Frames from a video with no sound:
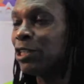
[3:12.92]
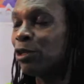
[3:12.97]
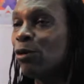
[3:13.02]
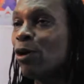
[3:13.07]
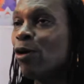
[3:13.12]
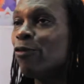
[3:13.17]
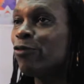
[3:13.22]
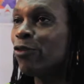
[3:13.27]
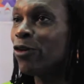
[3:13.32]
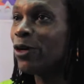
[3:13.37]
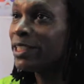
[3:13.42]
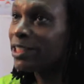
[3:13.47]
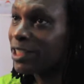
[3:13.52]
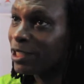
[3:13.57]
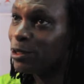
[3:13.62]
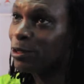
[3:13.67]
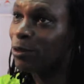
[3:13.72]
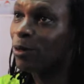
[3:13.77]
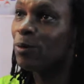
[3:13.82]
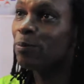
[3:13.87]
your own voice
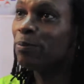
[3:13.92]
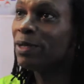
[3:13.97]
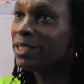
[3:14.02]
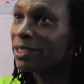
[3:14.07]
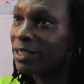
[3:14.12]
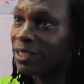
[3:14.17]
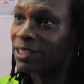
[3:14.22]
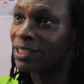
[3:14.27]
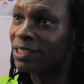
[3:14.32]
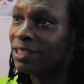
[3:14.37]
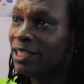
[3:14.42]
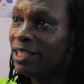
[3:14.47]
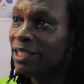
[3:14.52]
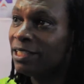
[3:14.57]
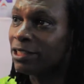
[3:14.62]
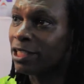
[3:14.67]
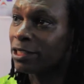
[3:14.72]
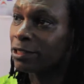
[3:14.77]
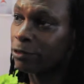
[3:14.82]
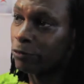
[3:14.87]
and your own message.
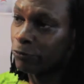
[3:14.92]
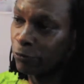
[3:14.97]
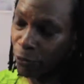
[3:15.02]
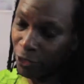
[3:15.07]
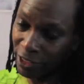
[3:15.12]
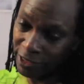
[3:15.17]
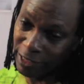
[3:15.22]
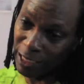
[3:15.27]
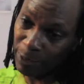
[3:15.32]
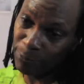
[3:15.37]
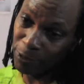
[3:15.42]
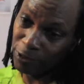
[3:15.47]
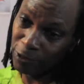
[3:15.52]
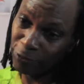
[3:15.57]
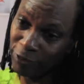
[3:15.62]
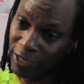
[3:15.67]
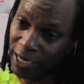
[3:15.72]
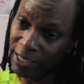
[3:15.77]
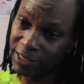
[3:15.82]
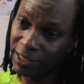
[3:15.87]
Just for example, the
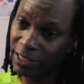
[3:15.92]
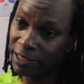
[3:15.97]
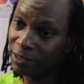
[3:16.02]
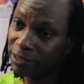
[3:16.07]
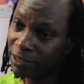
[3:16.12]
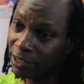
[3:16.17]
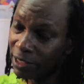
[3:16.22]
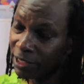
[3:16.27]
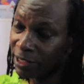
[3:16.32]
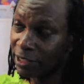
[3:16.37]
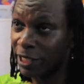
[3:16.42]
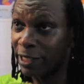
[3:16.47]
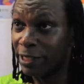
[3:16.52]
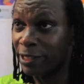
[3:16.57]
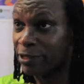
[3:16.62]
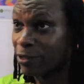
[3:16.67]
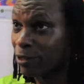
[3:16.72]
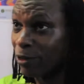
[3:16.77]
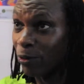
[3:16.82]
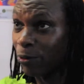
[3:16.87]
fact that
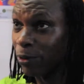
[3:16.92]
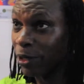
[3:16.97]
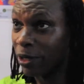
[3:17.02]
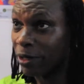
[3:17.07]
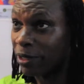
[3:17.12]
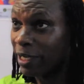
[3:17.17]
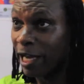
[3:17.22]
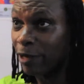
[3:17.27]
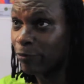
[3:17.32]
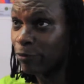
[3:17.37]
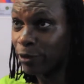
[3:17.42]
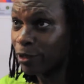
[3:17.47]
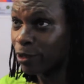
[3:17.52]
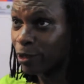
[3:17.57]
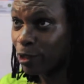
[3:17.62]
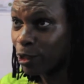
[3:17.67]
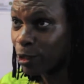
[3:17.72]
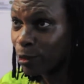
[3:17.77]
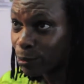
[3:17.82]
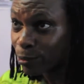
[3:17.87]
Kenyans don't wear African
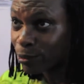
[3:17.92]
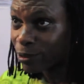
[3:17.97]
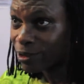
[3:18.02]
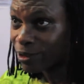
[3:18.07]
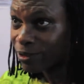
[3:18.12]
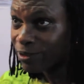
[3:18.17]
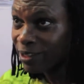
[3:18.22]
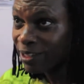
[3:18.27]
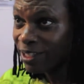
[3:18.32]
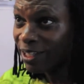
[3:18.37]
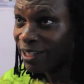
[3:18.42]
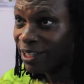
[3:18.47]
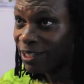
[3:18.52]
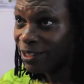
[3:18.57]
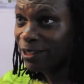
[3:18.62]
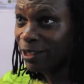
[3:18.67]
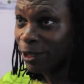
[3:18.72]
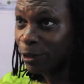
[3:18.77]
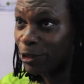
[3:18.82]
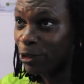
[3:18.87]
clothes.
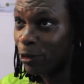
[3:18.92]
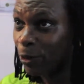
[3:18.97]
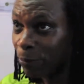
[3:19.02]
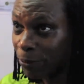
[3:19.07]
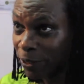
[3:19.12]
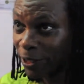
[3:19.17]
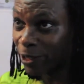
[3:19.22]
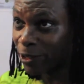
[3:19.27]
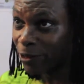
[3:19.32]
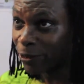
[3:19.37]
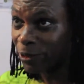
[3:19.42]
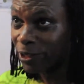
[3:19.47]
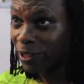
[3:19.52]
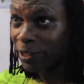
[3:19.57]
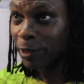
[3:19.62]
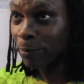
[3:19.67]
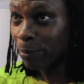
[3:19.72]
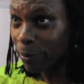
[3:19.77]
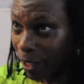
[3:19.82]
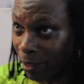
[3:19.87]
They're European or they're
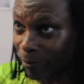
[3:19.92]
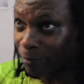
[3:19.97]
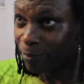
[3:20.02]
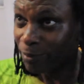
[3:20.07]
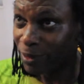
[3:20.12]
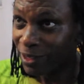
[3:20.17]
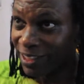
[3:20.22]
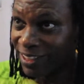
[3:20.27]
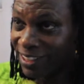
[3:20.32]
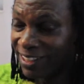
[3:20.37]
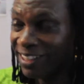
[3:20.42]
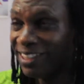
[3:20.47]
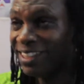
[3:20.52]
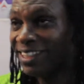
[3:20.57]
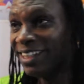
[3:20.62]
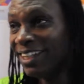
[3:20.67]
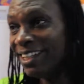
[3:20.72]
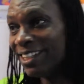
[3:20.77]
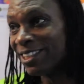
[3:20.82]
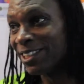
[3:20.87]

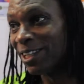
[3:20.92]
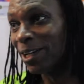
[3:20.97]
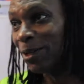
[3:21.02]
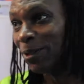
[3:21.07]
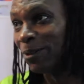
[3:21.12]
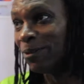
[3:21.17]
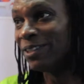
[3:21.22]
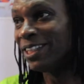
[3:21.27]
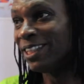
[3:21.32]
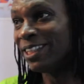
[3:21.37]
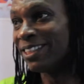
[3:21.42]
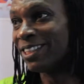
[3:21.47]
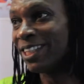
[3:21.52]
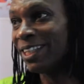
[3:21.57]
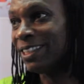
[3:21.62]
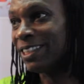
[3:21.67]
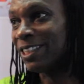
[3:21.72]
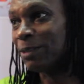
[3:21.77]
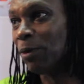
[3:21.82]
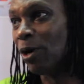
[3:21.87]
hip-hop. So it's
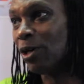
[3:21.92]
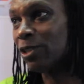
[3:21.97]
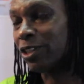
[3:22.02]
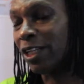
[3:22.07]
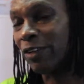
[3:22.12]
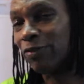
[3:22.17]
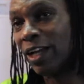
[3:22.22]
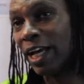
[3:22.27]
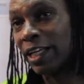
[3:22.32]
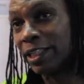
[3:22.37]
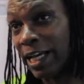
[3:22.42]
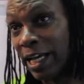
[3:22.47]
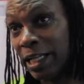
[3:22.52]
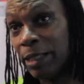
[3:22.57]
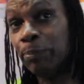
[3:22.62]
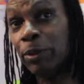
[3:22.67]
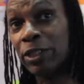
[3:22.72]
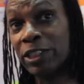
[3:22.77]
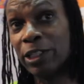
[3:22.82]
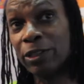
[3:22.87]
small stuff like
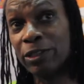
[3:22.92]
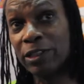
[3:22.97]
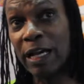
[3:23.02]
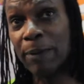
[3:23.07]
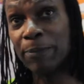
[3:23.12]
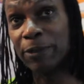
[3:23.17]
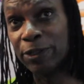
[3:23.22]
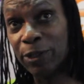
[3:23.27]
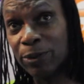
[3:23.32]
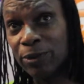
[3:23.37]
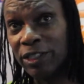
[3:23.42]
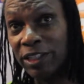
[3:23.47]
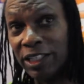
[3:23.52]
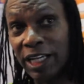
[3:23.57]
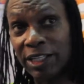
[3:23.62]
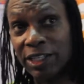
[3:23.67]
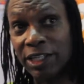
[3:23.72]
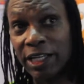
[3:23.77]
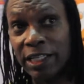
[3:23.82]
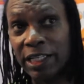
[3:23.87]
that, but there's an opportunity,
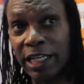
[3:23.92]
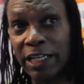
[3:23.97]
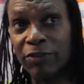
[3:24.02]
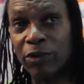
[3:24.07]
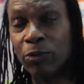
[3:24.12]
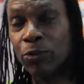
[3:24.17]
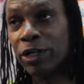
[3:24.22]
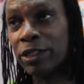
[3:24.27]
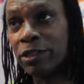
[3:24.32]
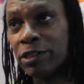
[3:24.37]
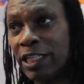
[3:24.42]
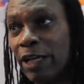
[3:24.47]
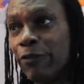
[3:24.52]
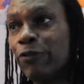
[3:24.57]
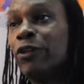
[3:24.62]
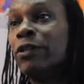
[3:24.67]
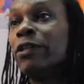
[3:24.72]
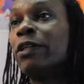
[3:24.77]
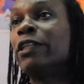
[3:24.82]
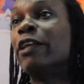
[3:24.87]
I think, even with, say,
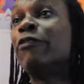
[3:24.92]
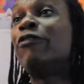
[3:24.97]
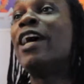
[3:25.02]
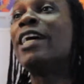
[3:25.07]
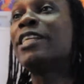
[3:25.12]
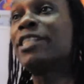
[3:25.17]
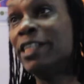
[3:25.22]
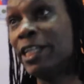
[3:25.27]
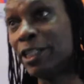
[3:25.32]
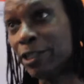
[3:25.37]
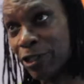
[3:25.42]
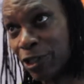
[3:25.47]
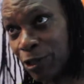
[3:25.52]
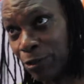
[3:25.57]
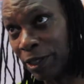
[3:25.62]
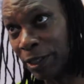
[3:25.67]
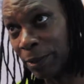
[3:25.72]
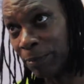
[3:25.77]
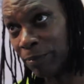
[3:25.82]
for the fashion industry.